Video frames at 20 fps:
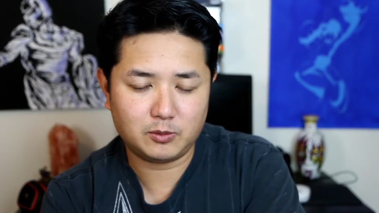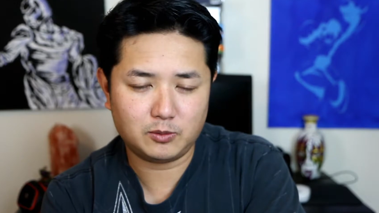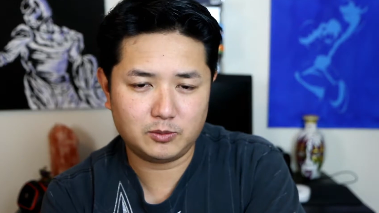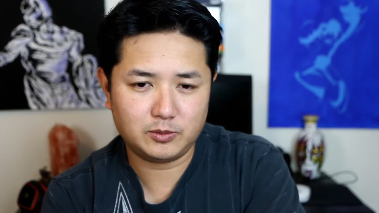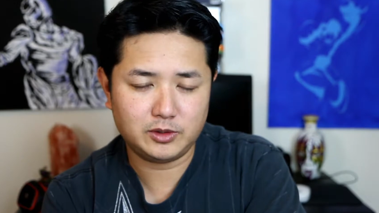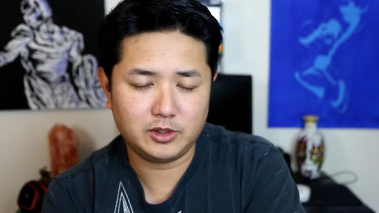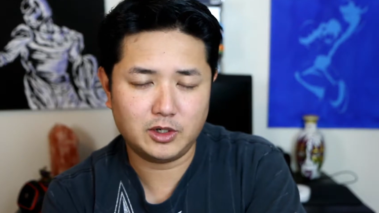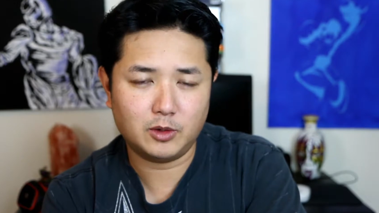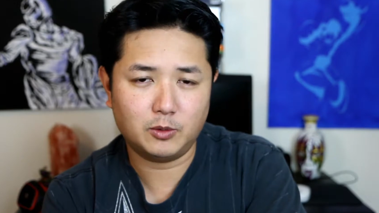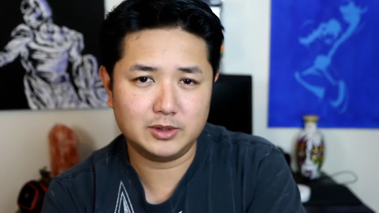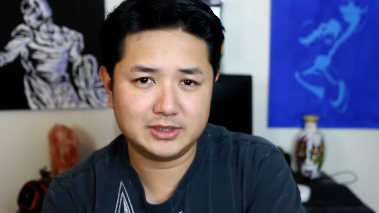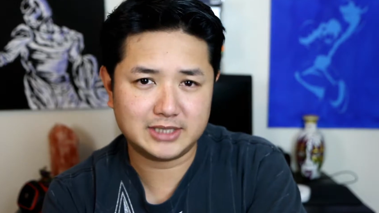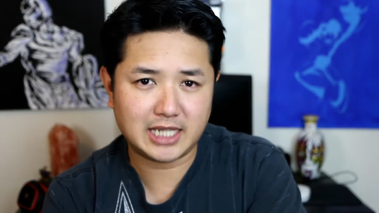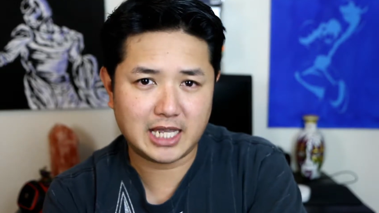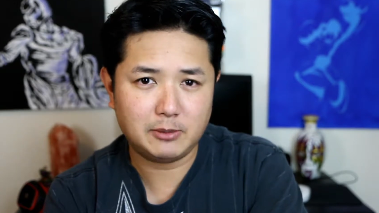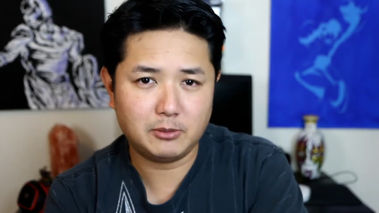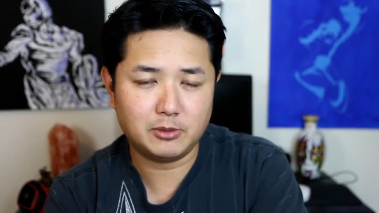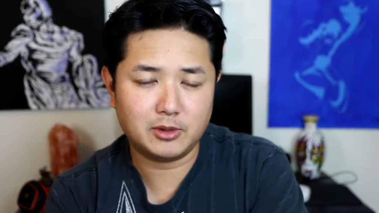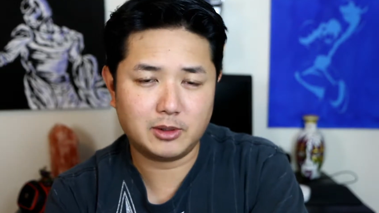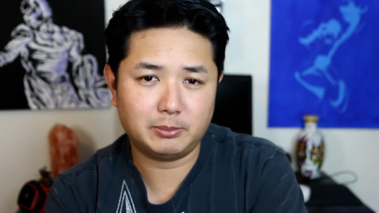you know, was
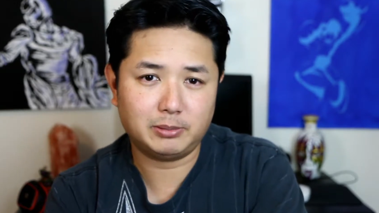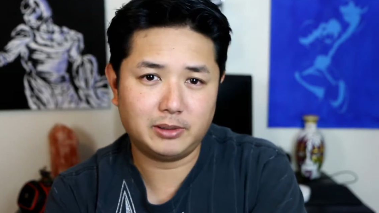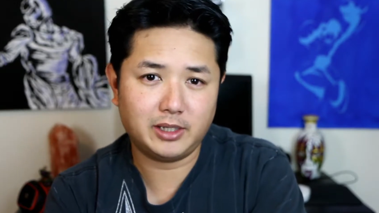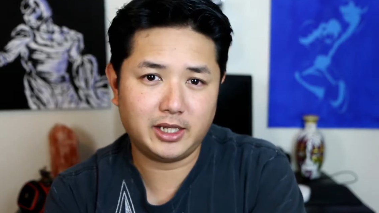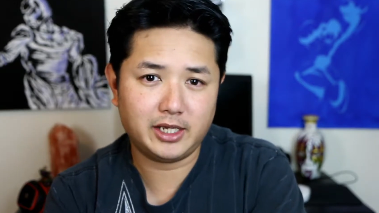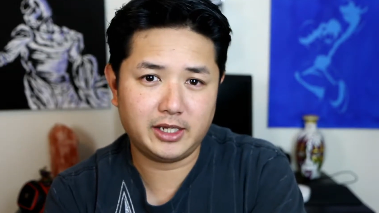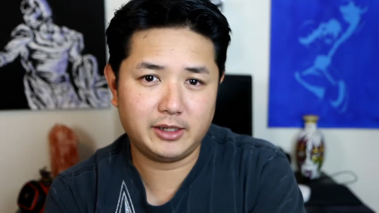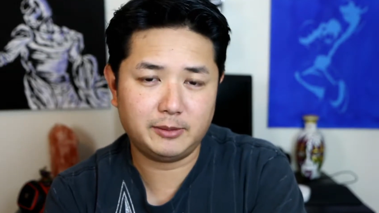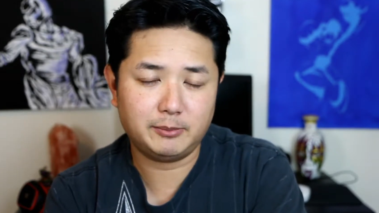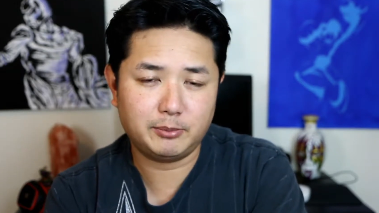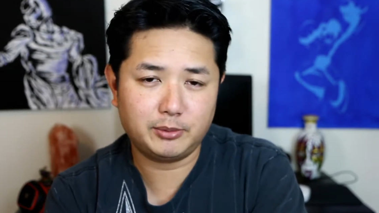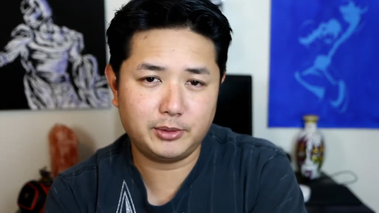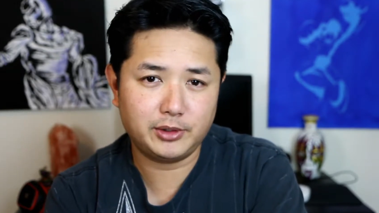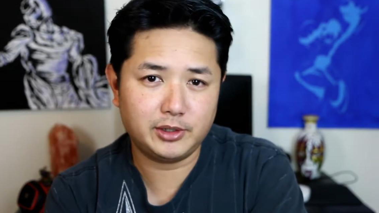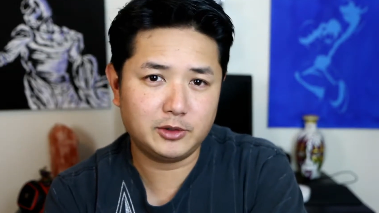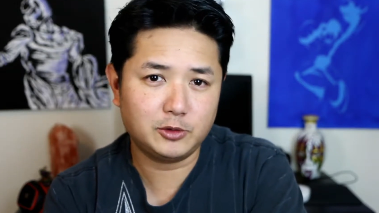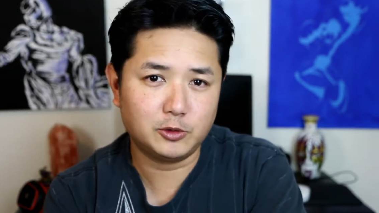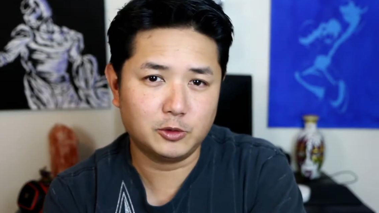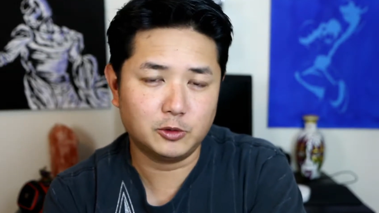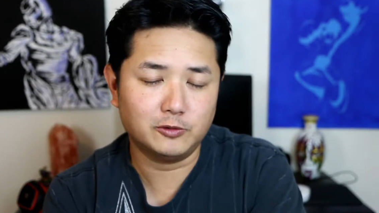able to play pretty
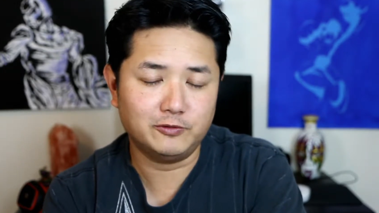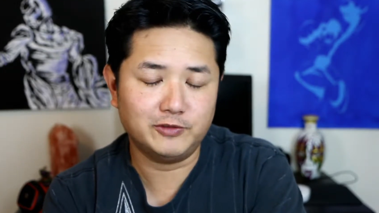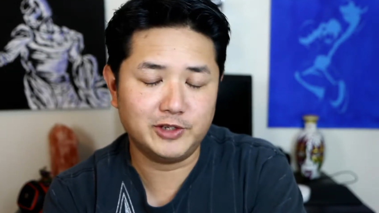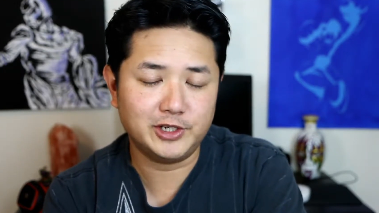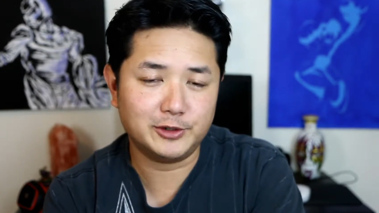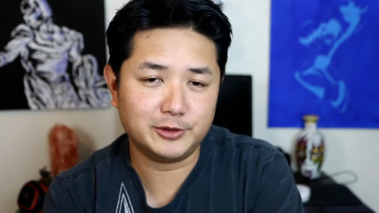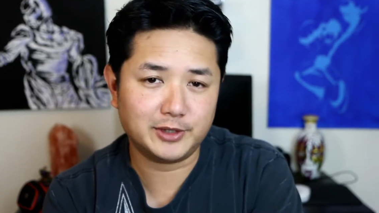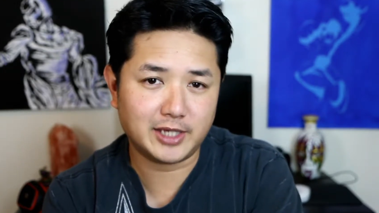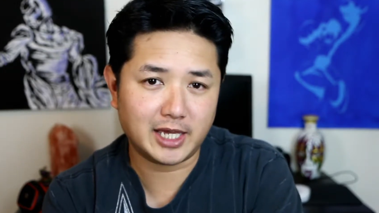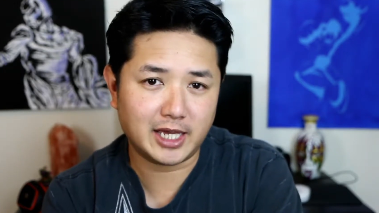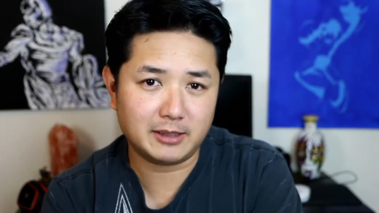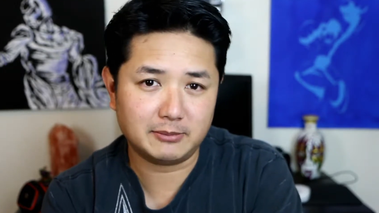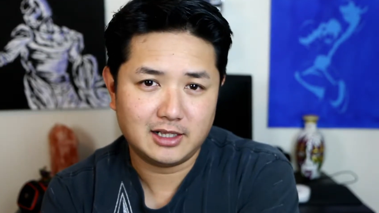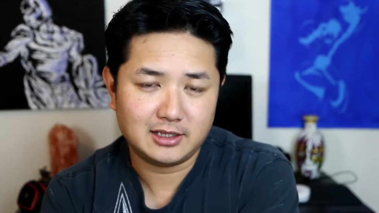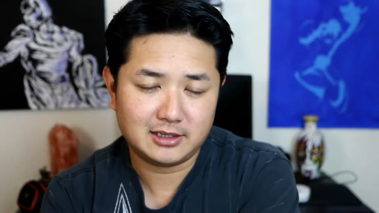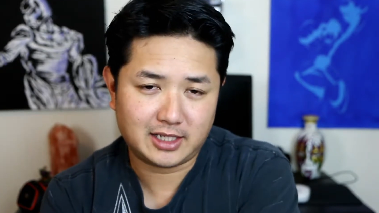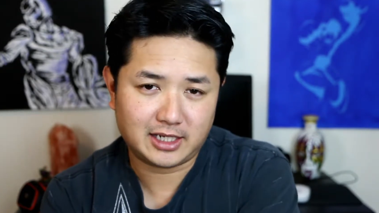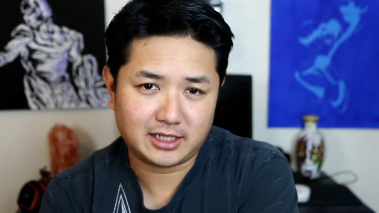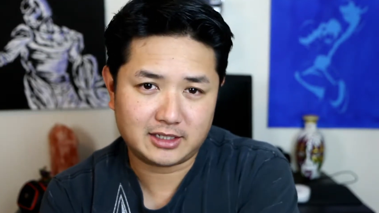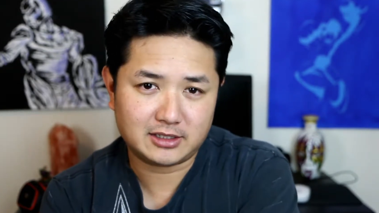cool video games like